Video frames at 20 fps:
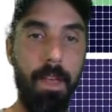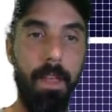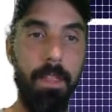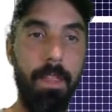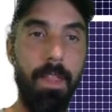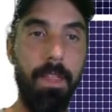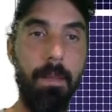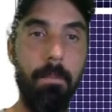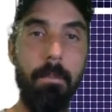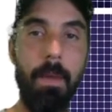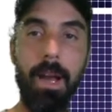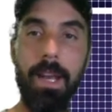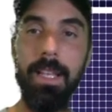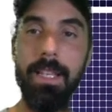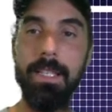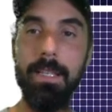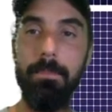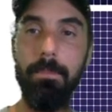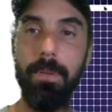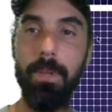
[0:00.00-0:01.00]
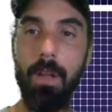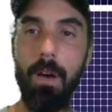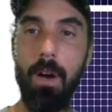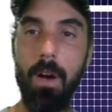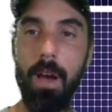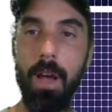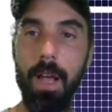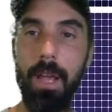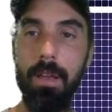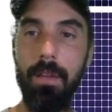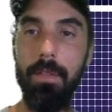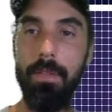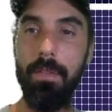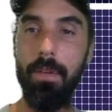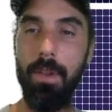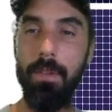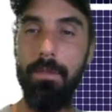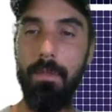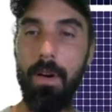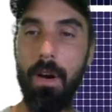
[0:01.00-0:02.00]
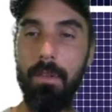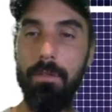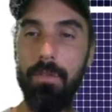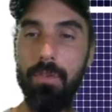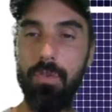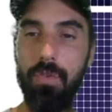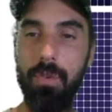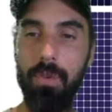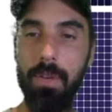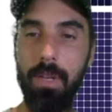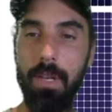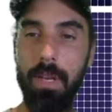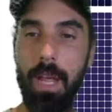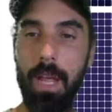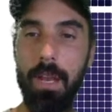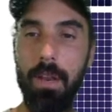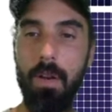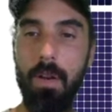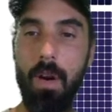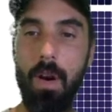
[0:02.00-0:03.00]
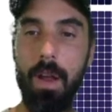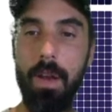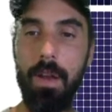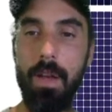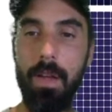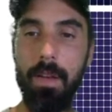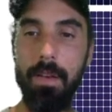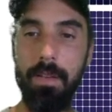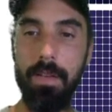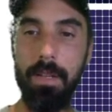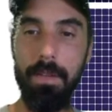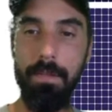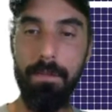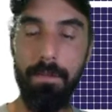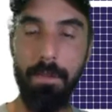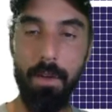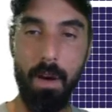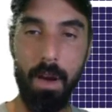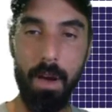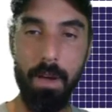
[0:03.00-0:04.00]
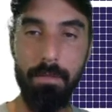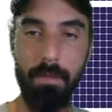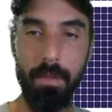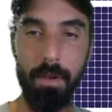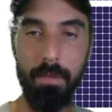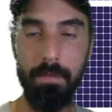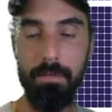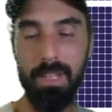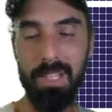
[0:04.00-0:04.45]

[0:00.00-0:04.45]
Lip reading: Then the money supply, 35 trillion and 95, right,